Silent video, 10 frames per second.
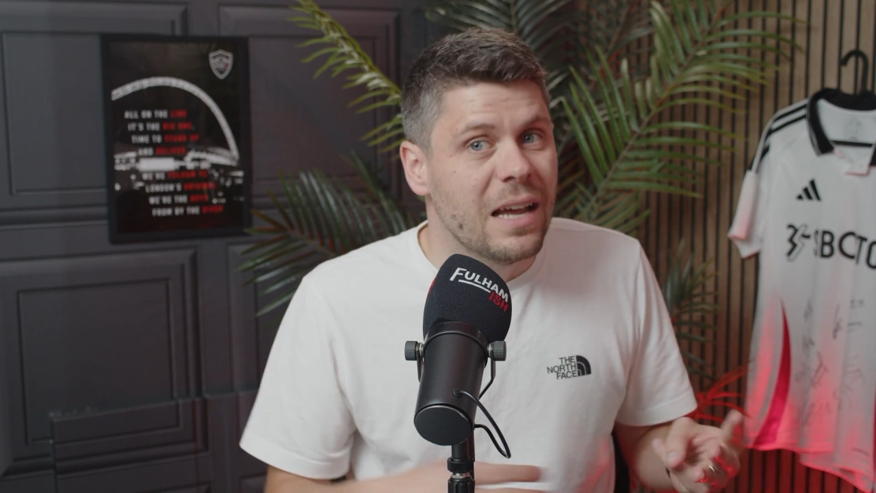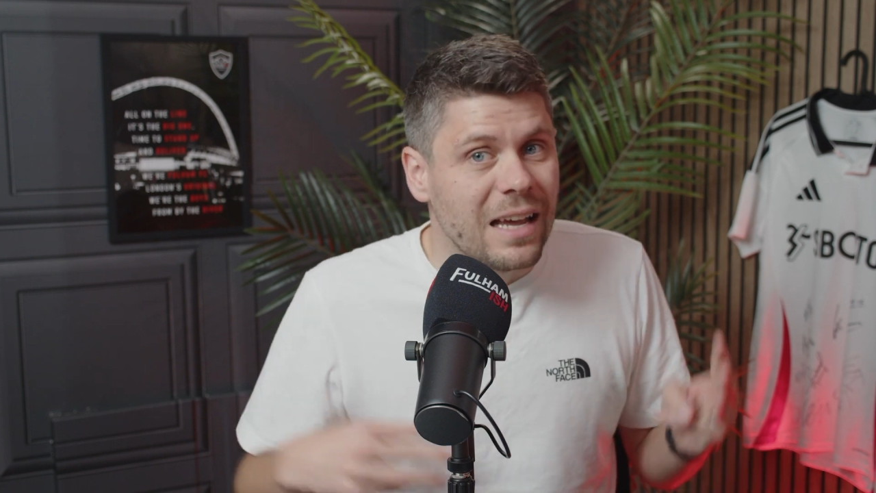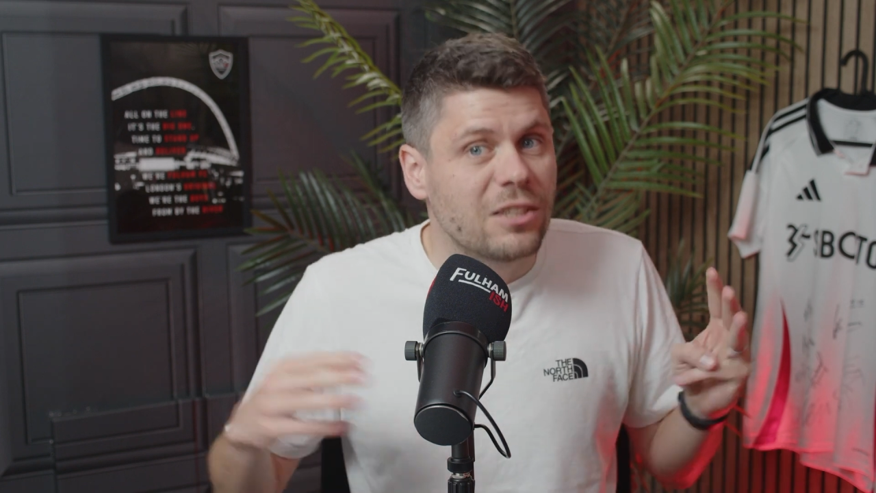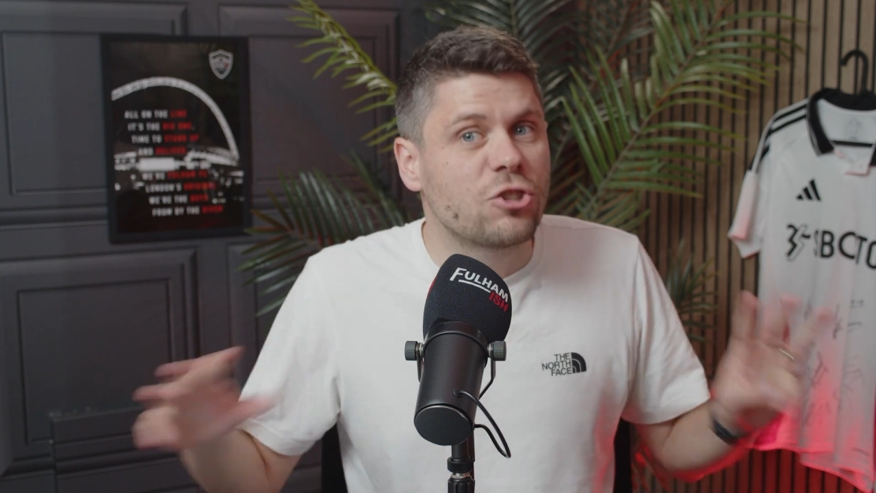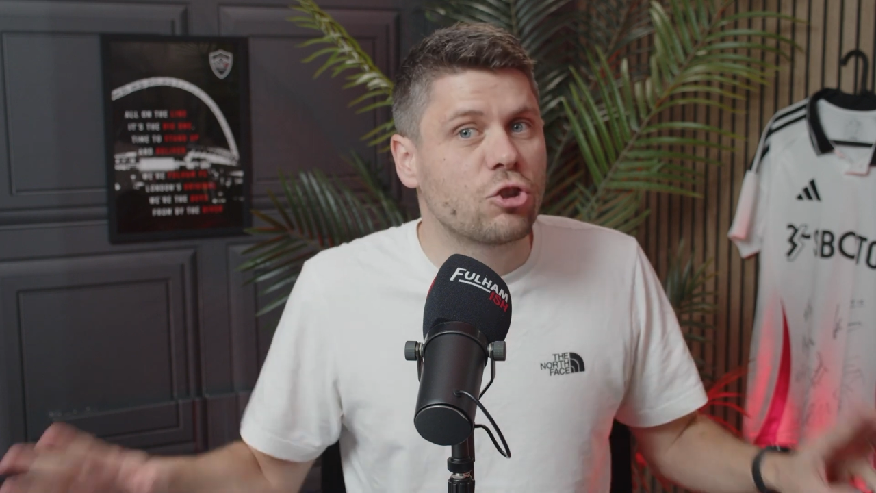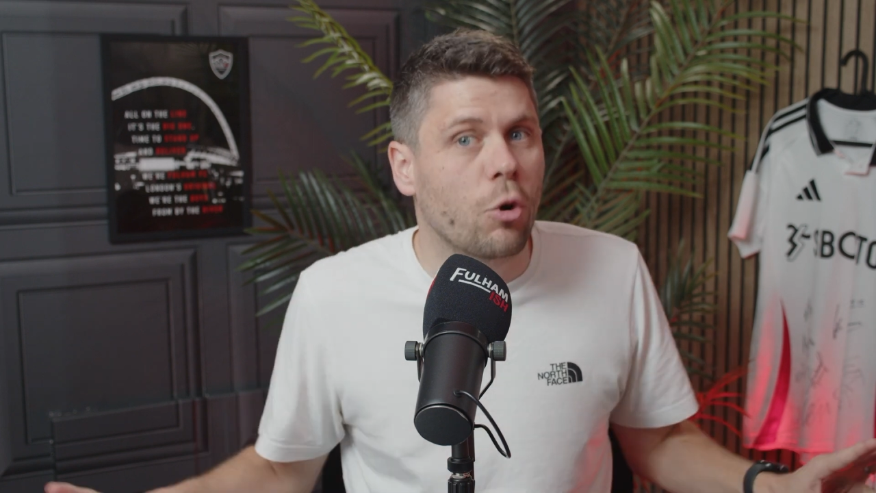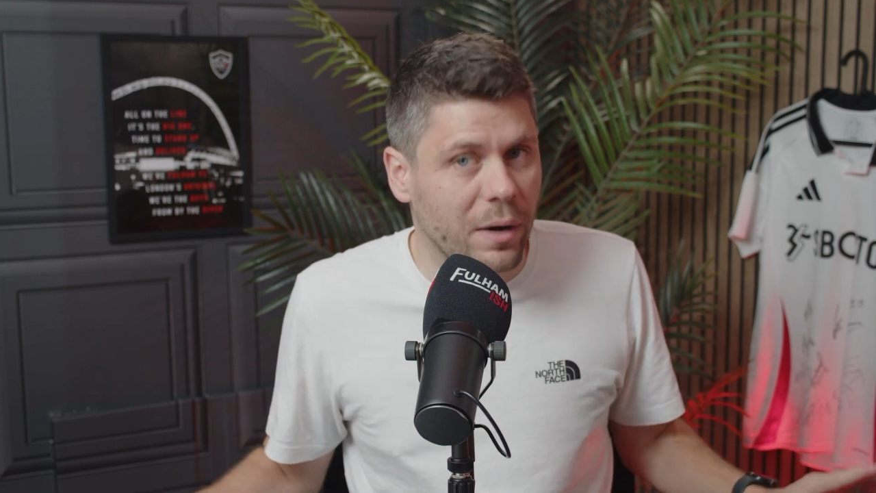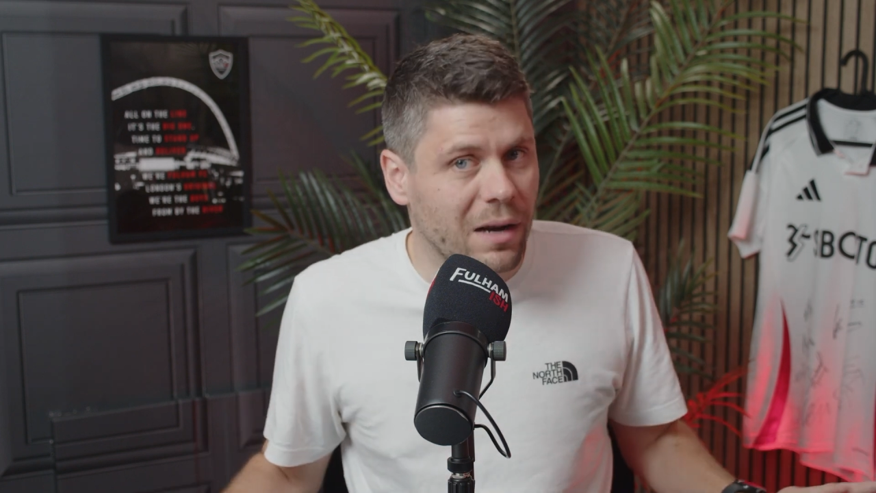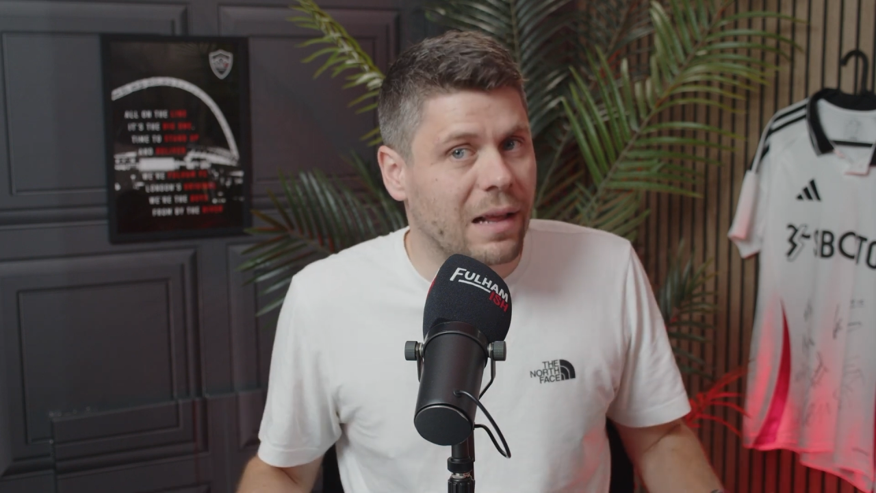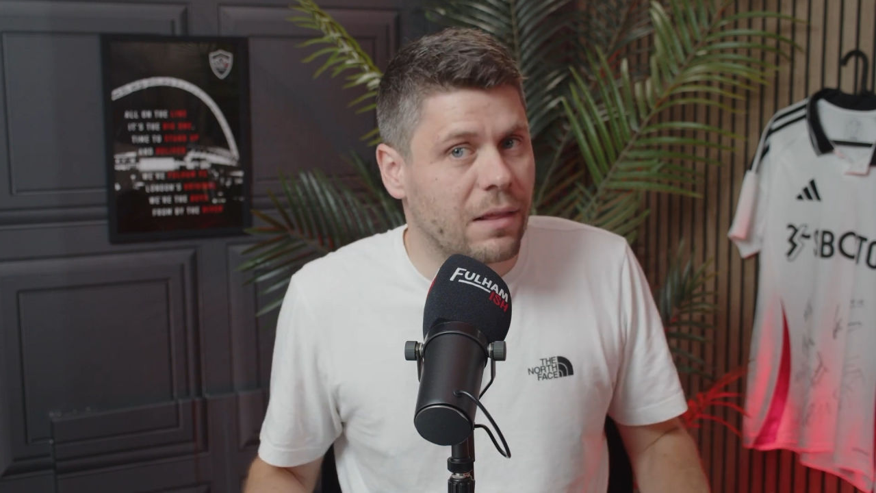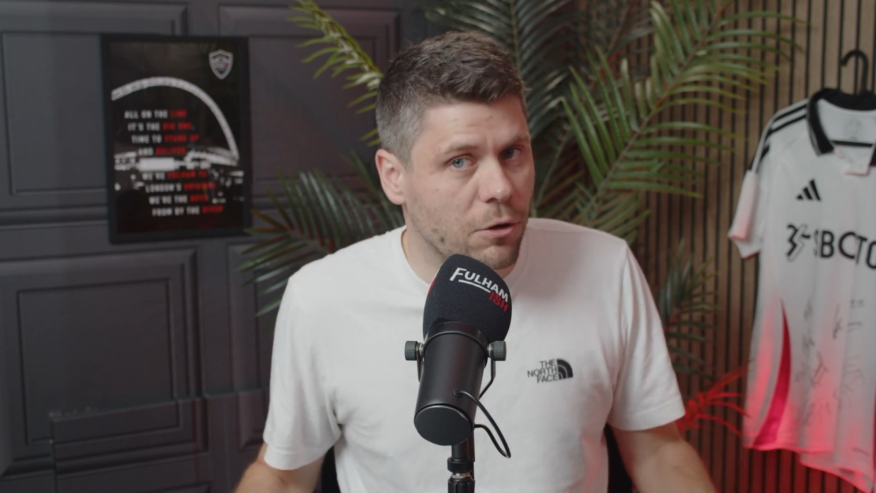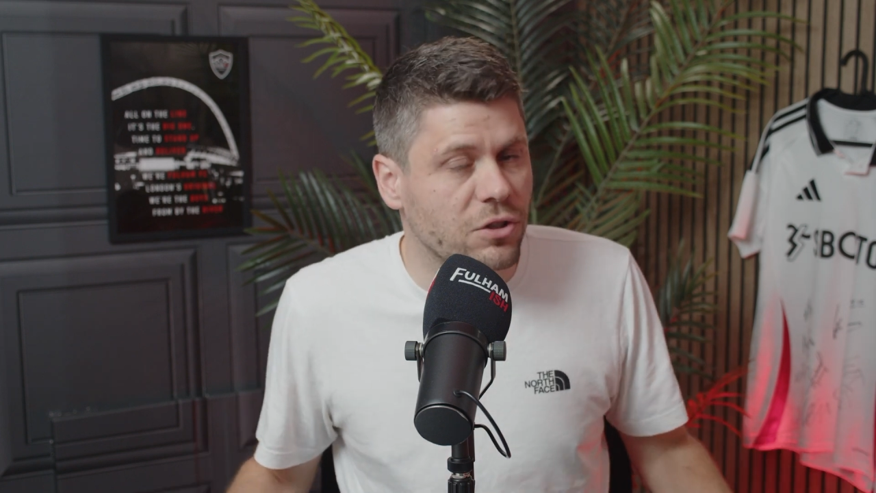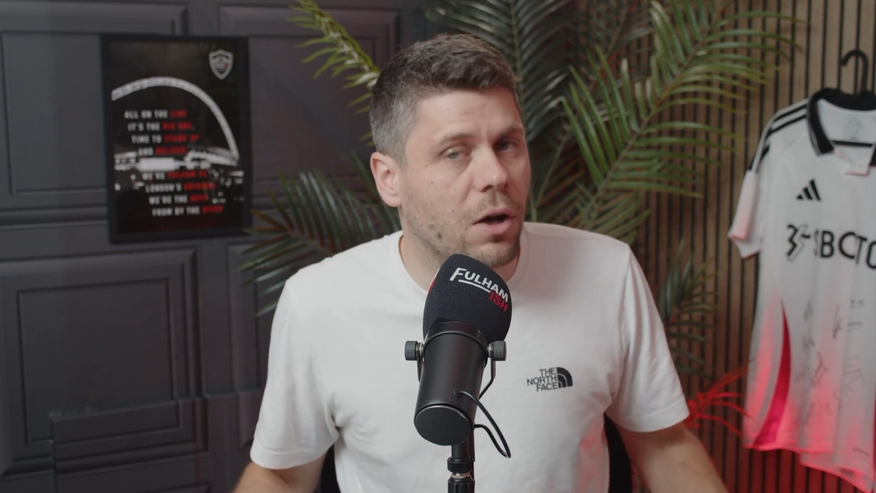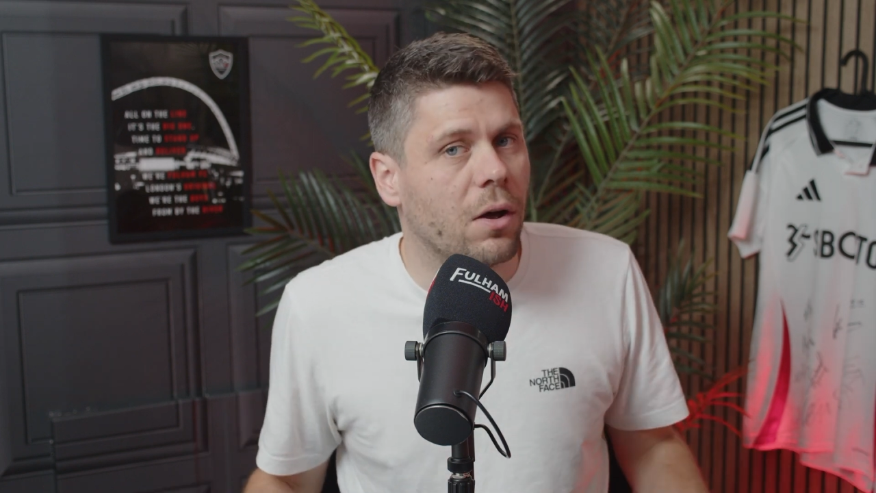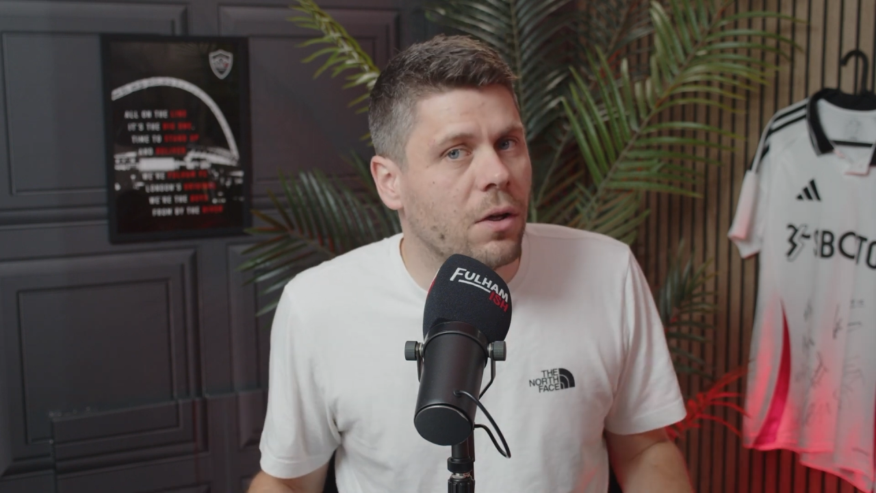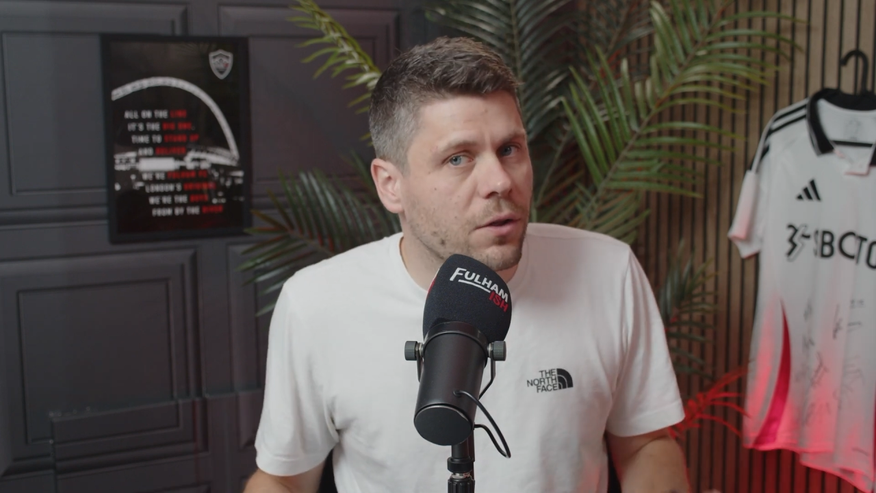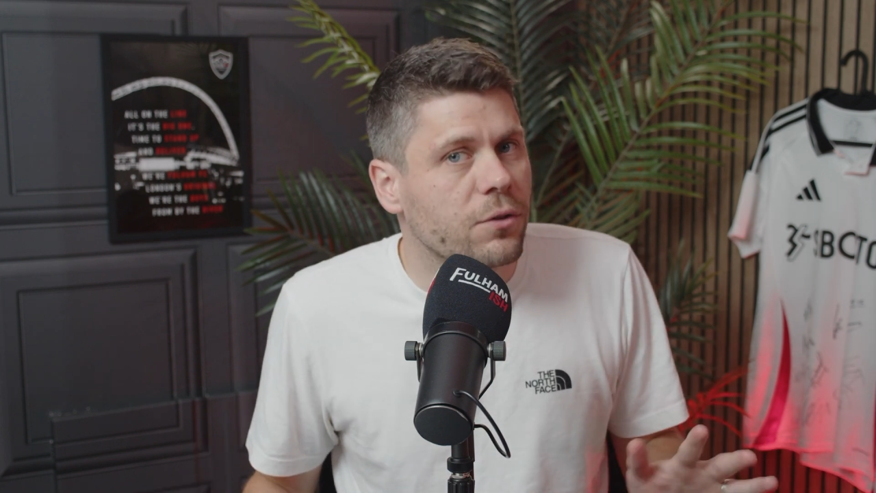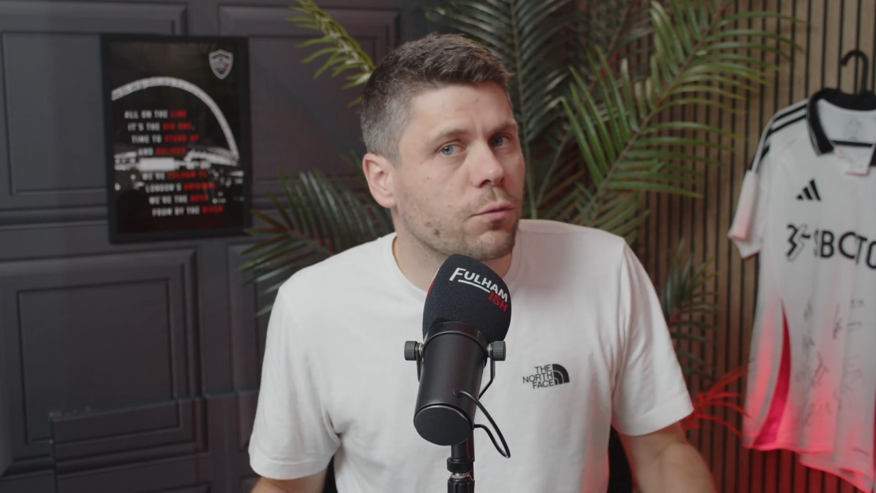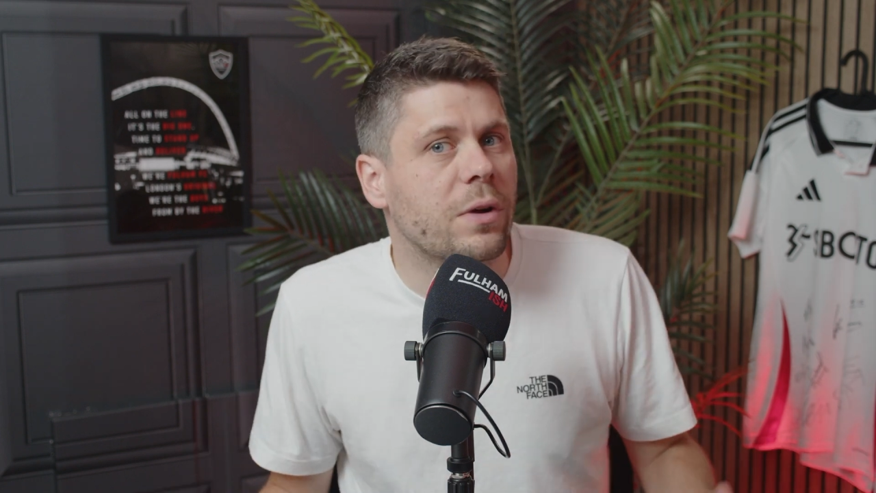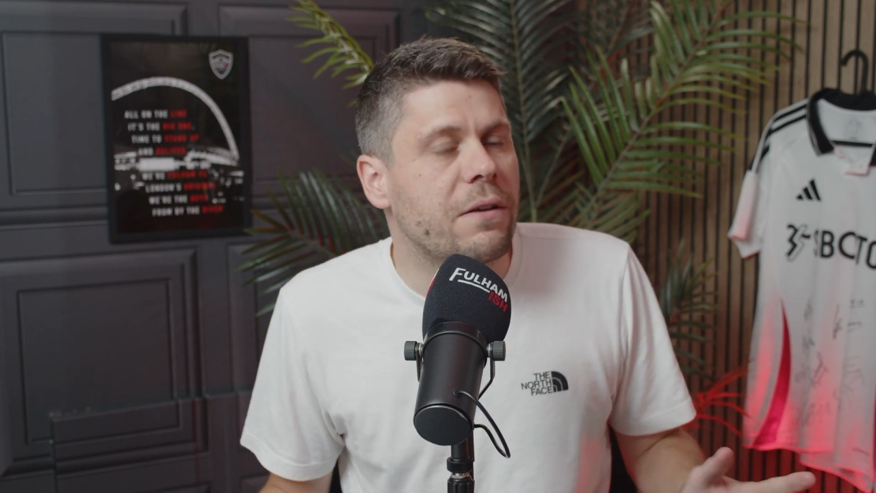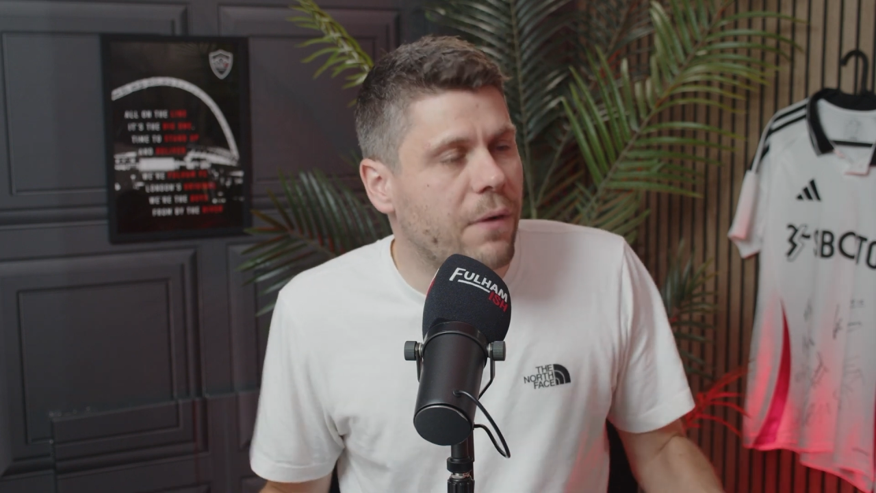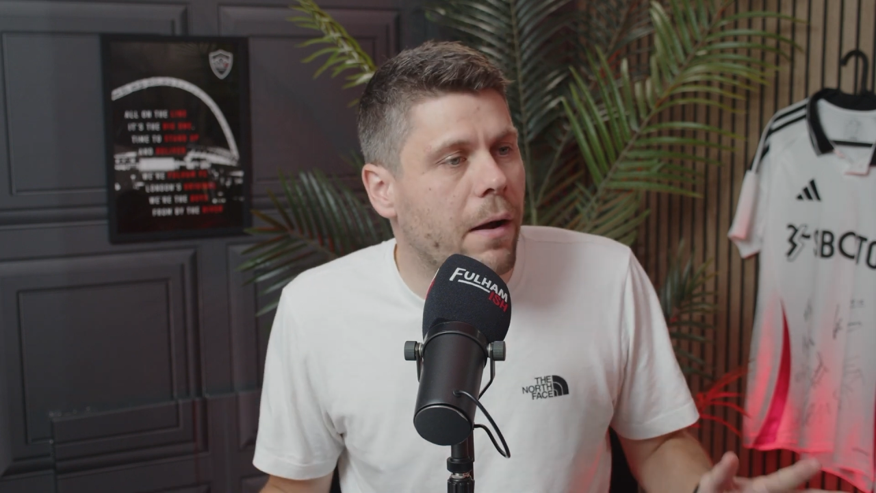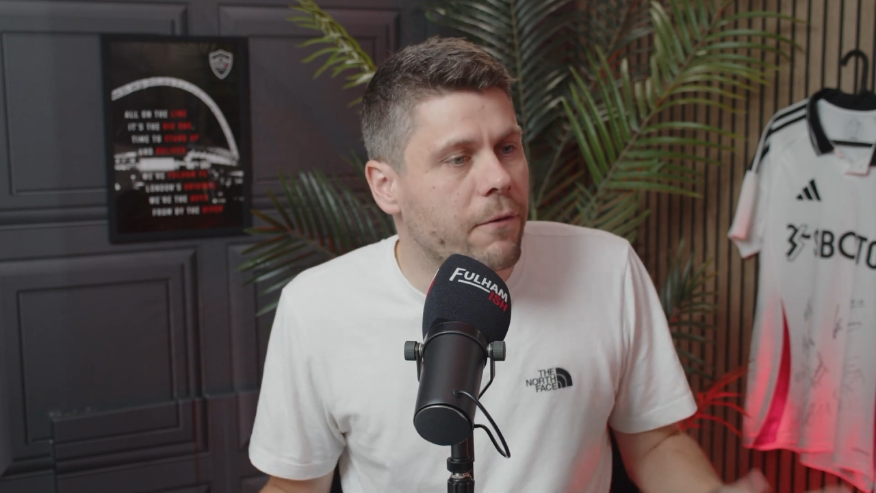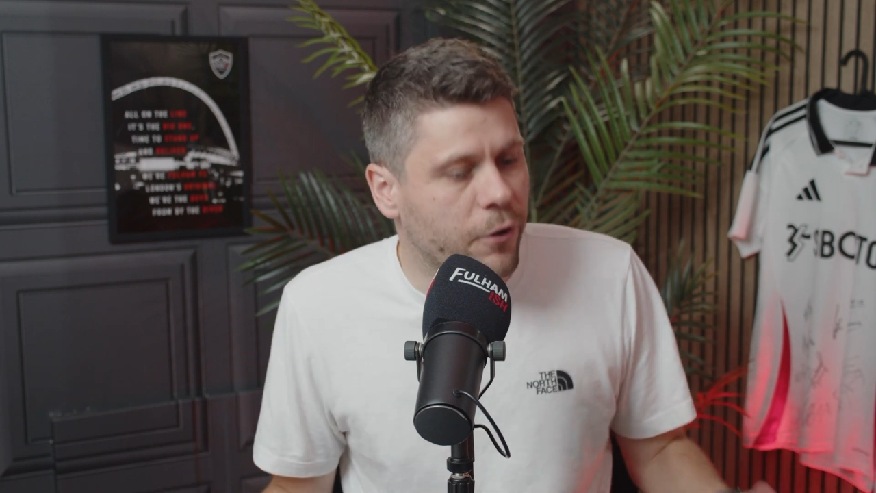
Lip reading: Historically, those are three very,